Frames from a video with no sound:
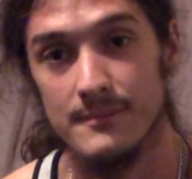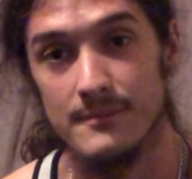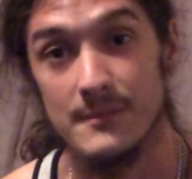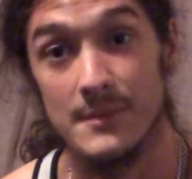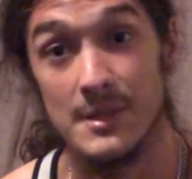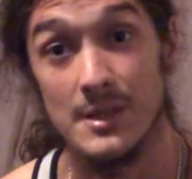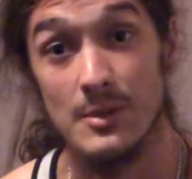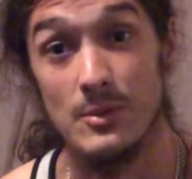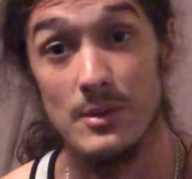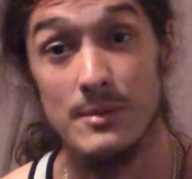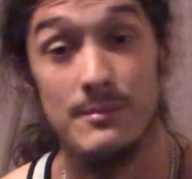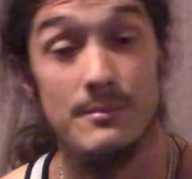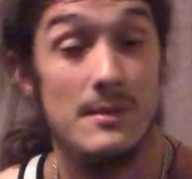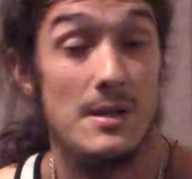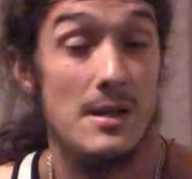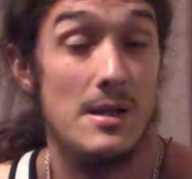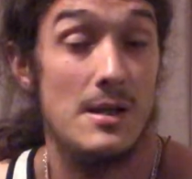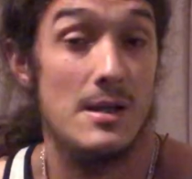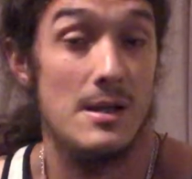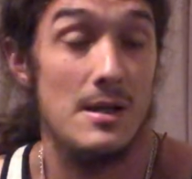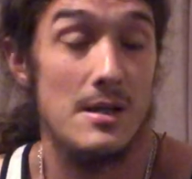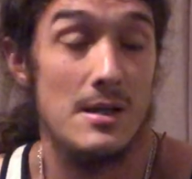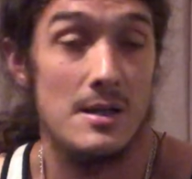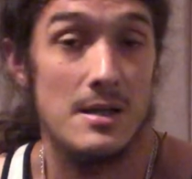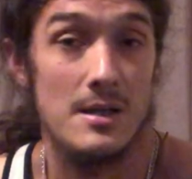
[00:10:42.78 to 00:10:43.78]
Anyway,
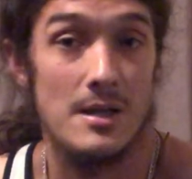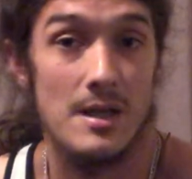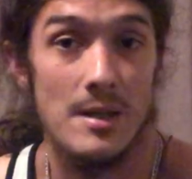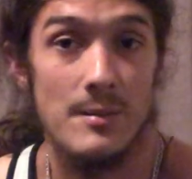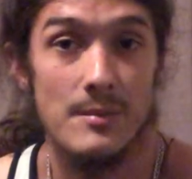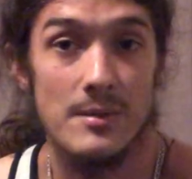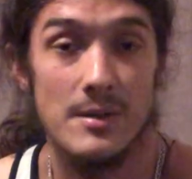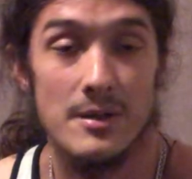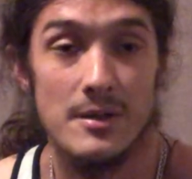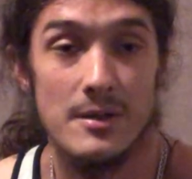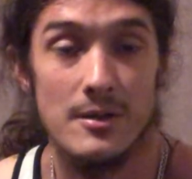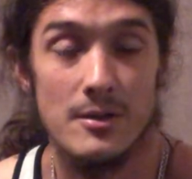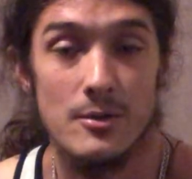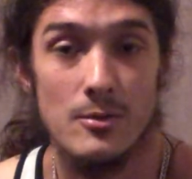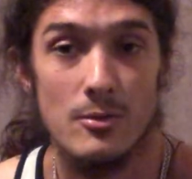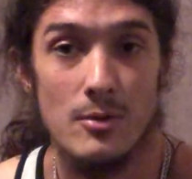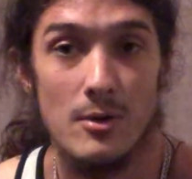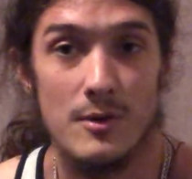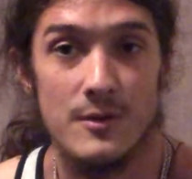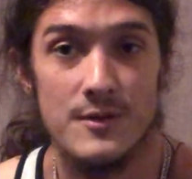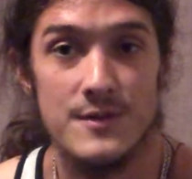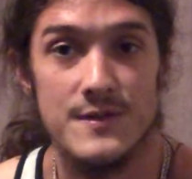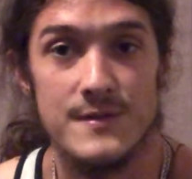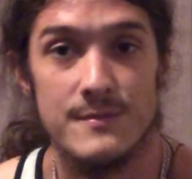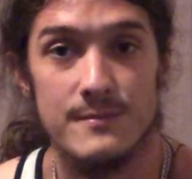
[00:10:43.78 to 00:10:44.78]
I'm gonna go
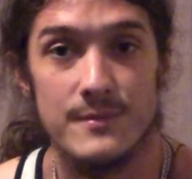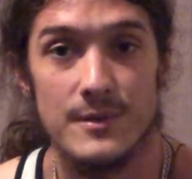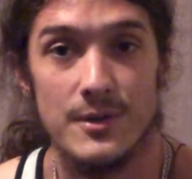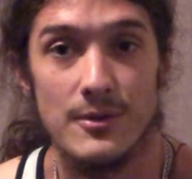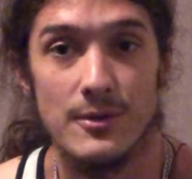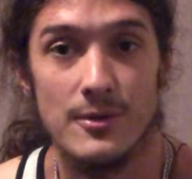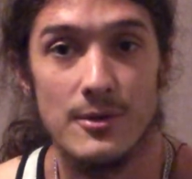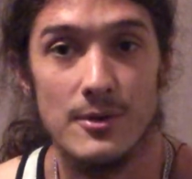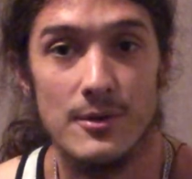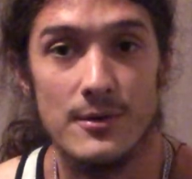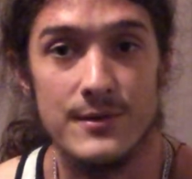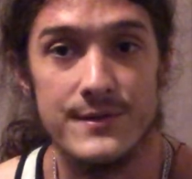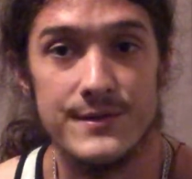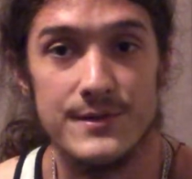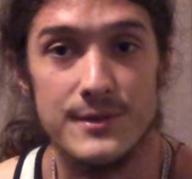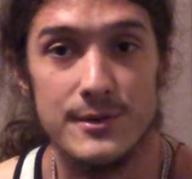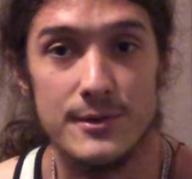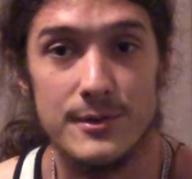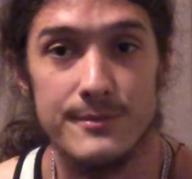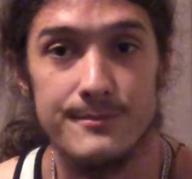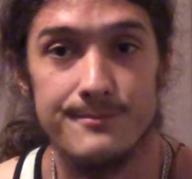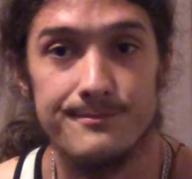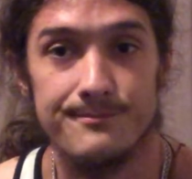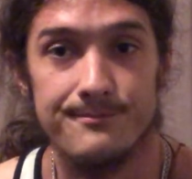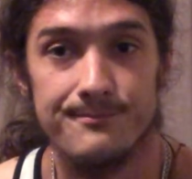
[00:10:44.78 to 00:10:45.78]
watch some Better Call Saul,
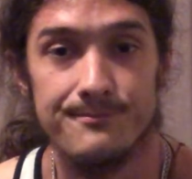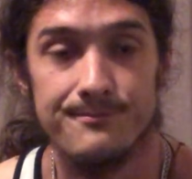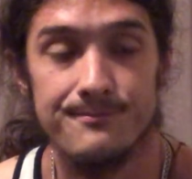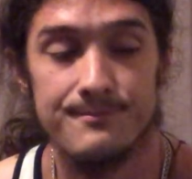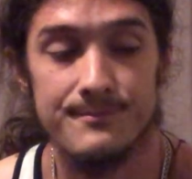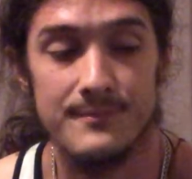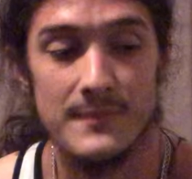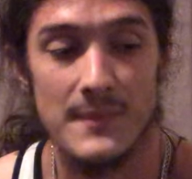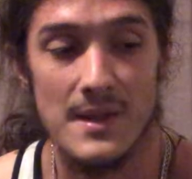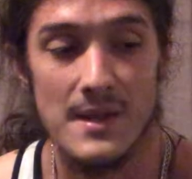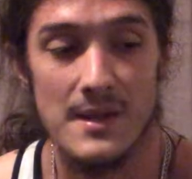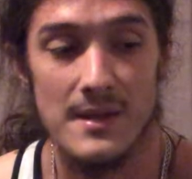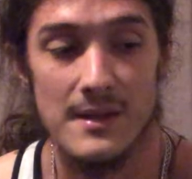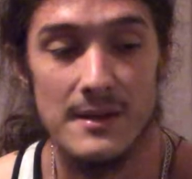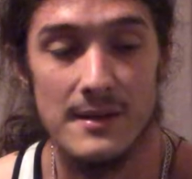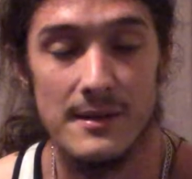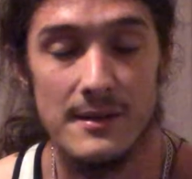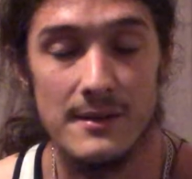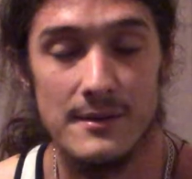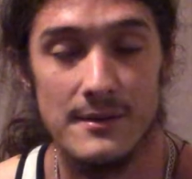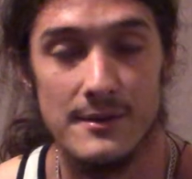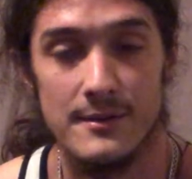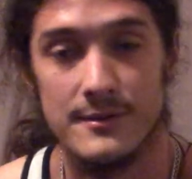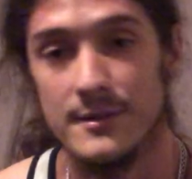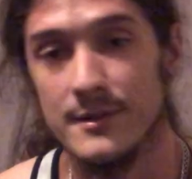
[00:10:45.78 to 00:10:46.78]

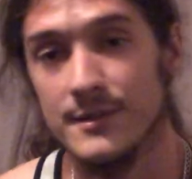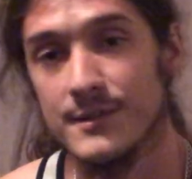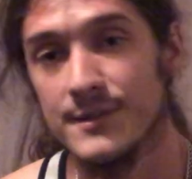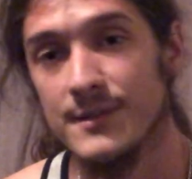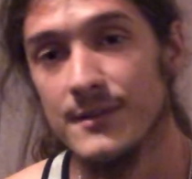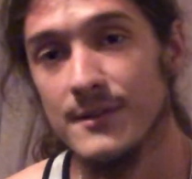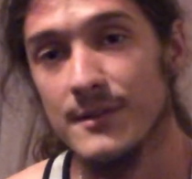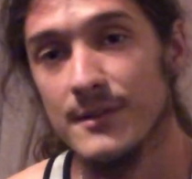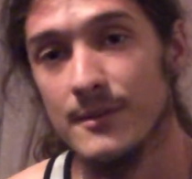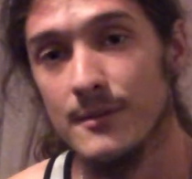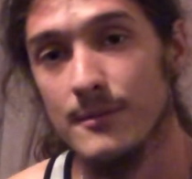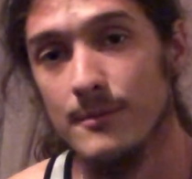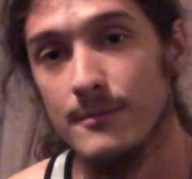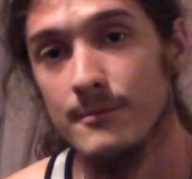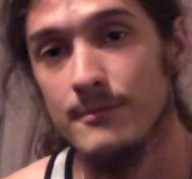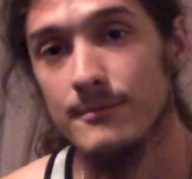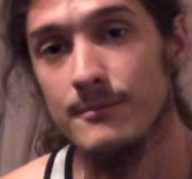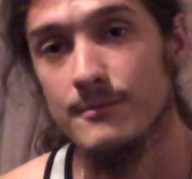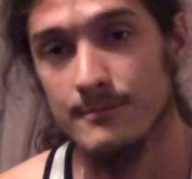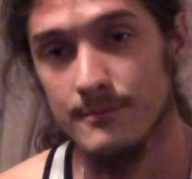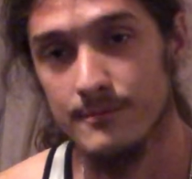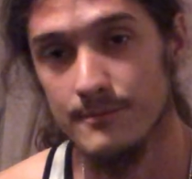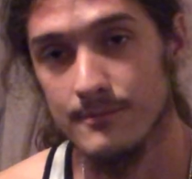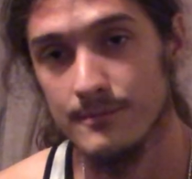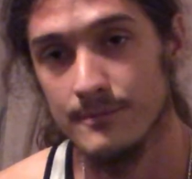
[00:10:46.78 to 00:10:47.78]
and I'll talk to you later.
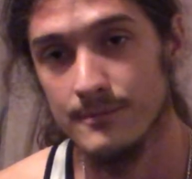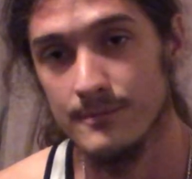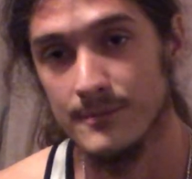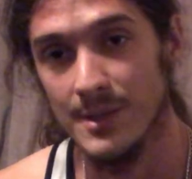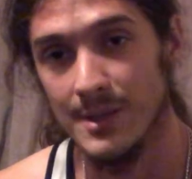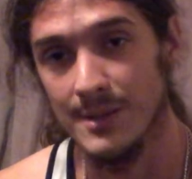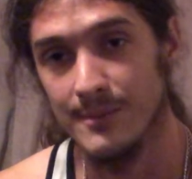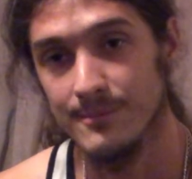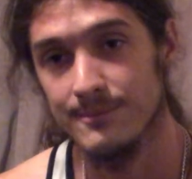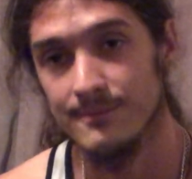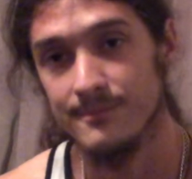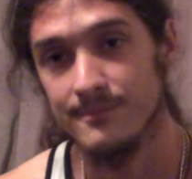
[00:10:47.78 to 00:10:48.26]
Bye.